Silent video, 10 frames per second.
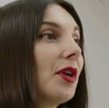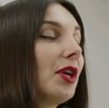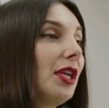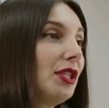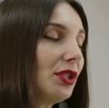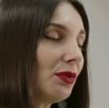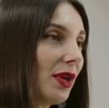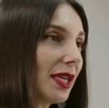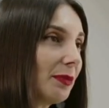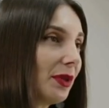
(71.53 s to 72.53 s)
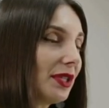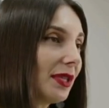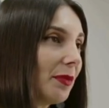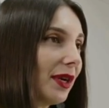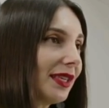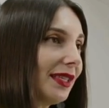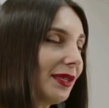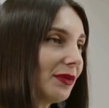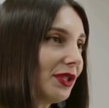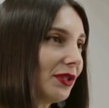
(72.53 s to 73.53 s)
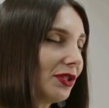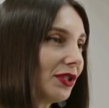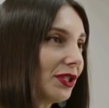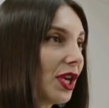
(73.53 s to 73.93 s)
industry experts and marketing researchers